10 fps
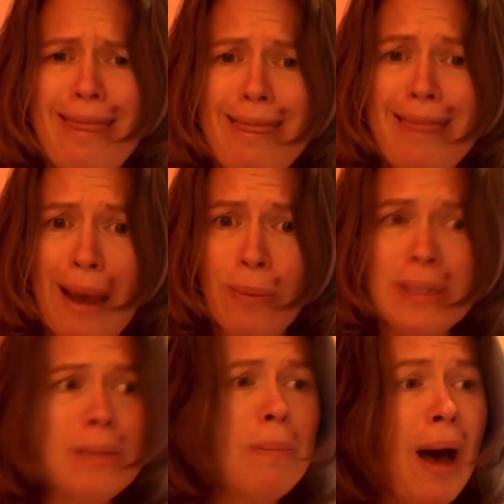That
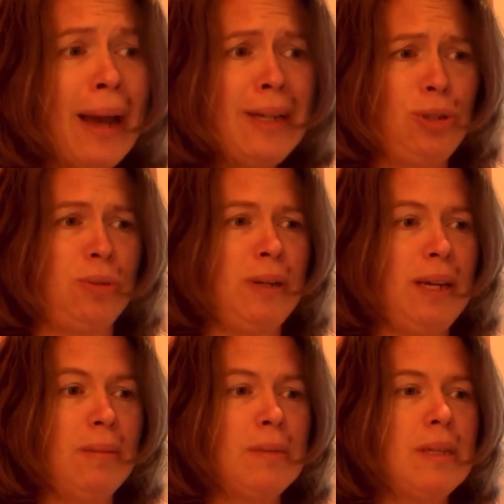was my
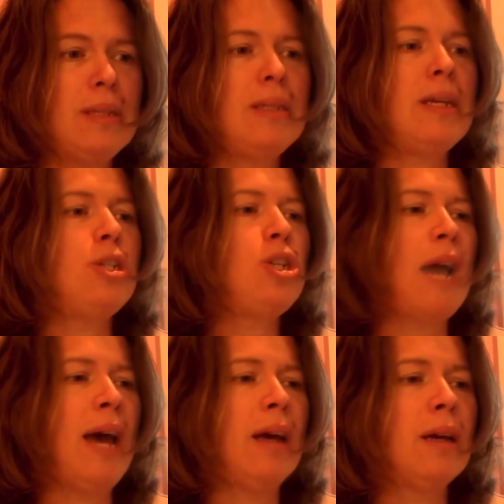dream, said
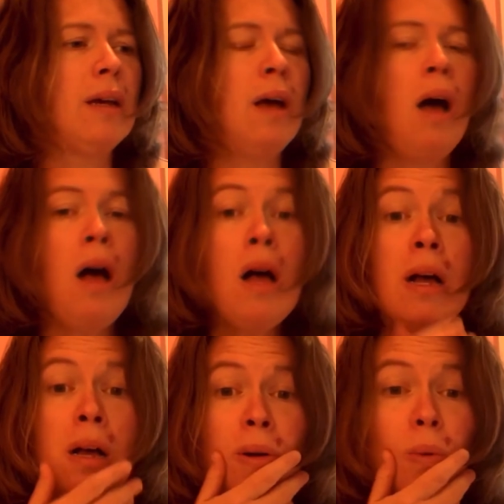Jack.
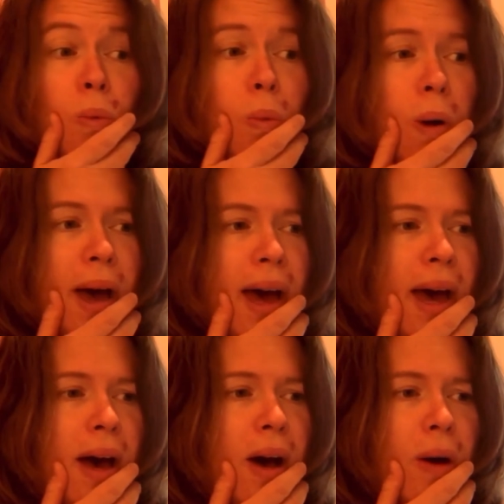
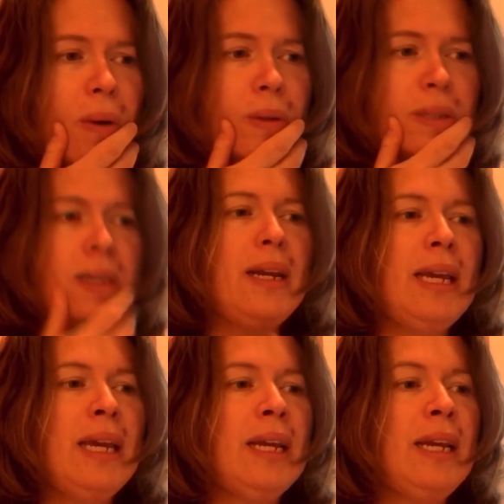Wow, said
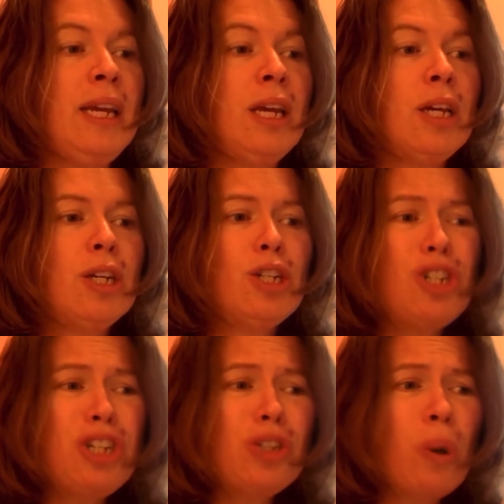Annie.
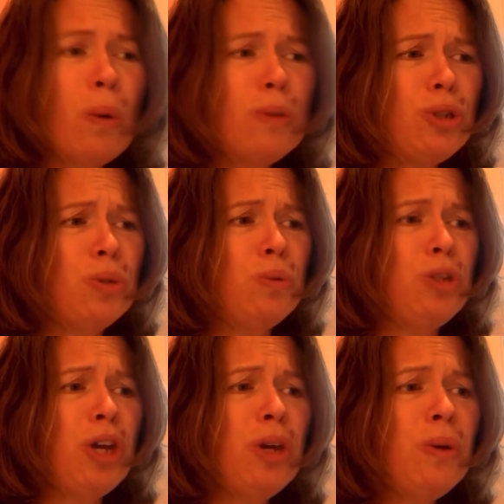She told you
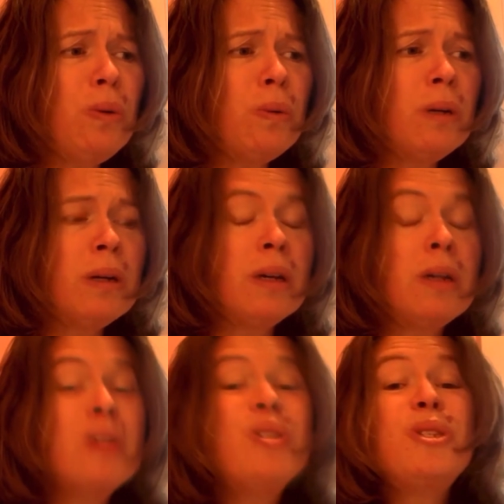too?
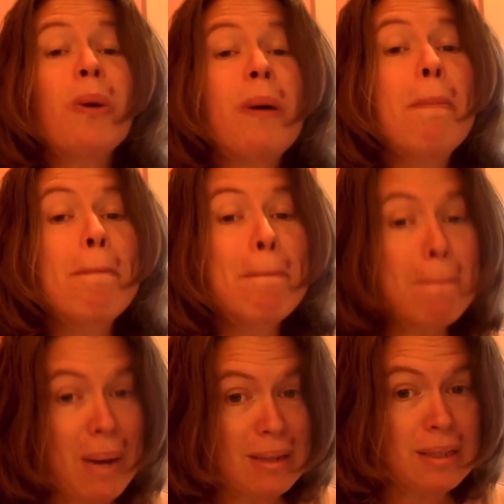So it
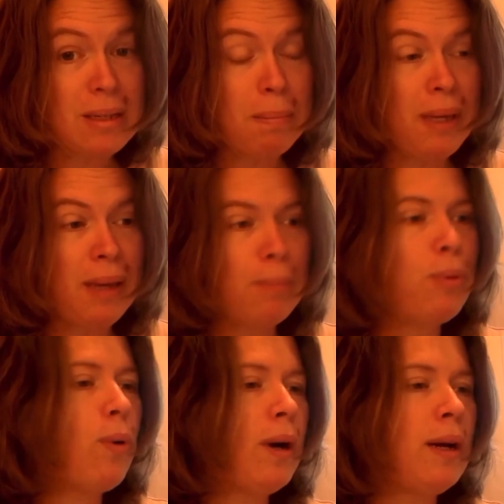must be
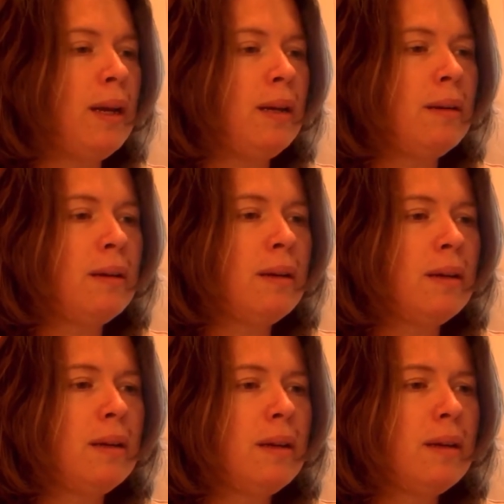important.
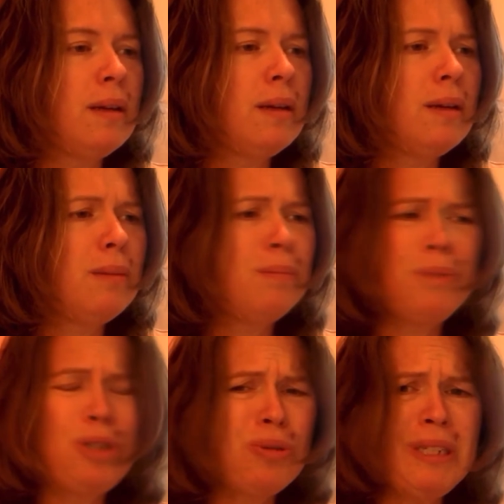
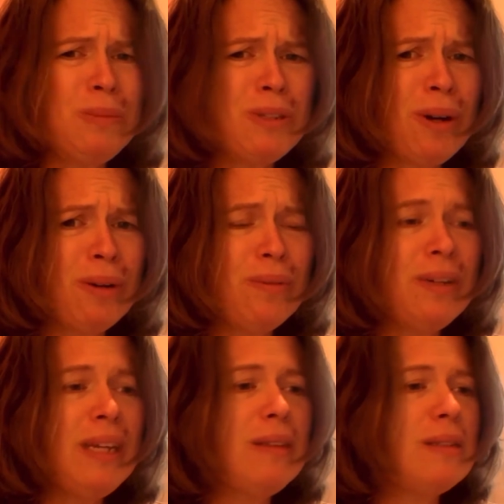But dreams aren't
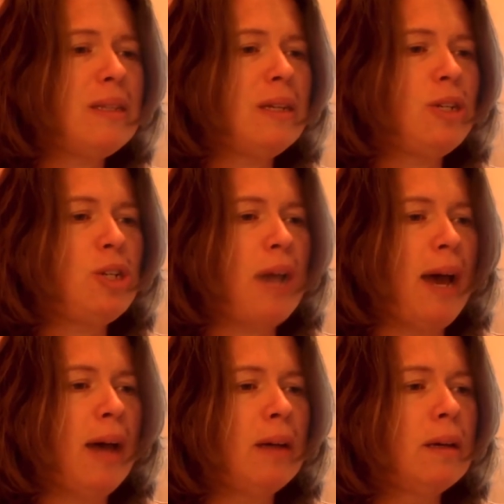real, said
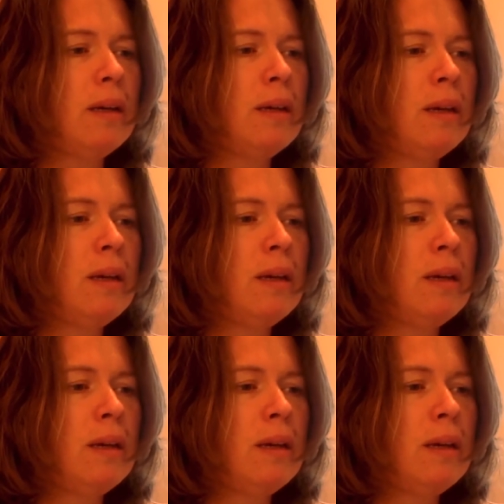Jack.